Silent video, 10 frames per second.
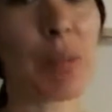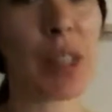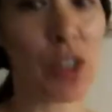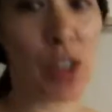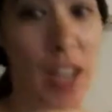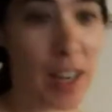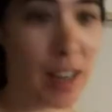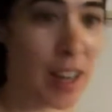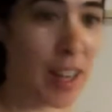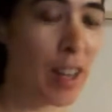be great, all
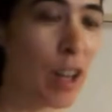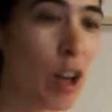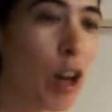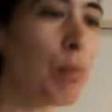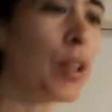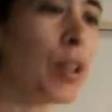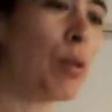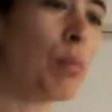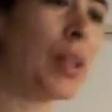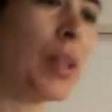right? Hopefully you
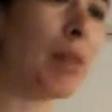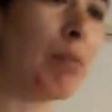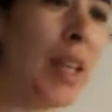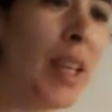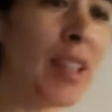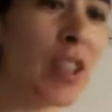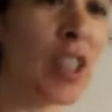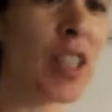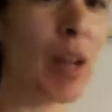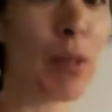won't be like me and just
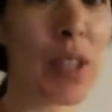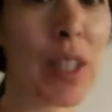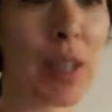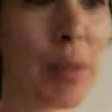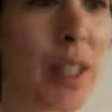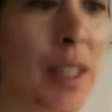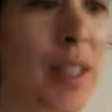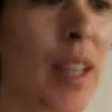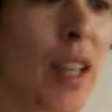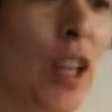stop using it because
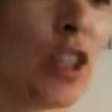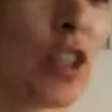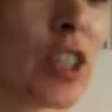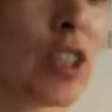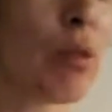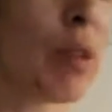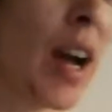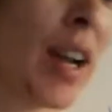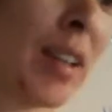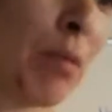you just
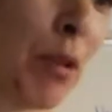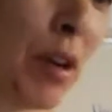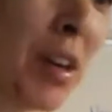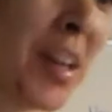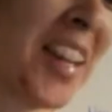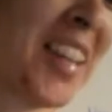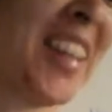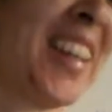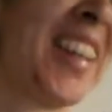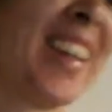don't got it anymore.
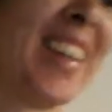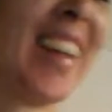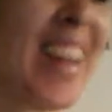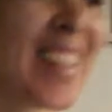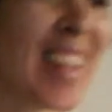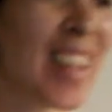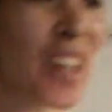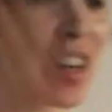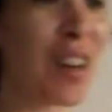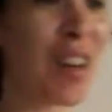
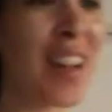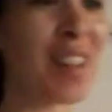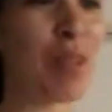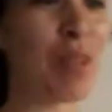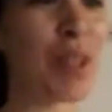Like, oh, I have